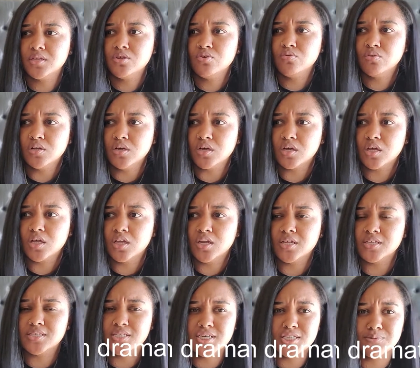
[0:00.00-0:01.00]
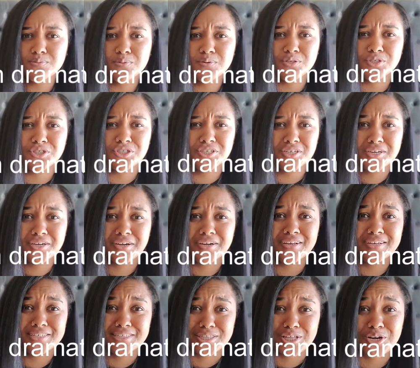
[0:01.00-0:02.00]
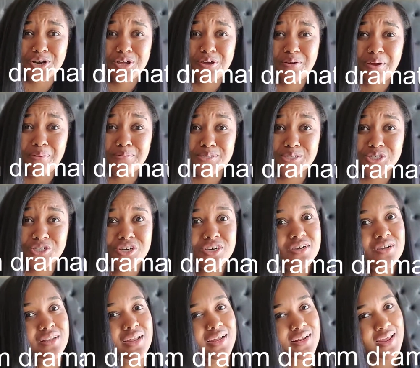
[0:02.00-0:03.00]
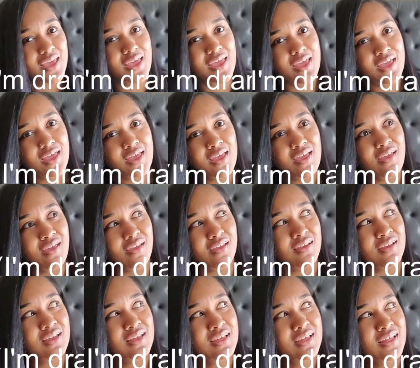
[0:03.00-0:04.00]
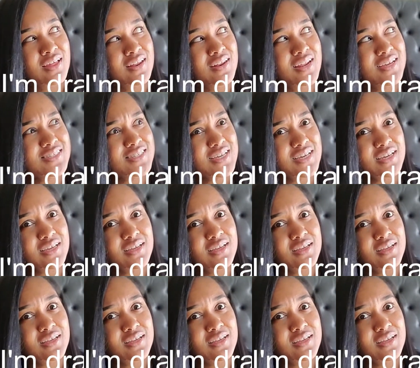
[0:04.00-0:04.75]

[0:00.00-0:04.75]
you look and a teaspoon of sugar is 30 grams of sugar. You're like, dang, that's it.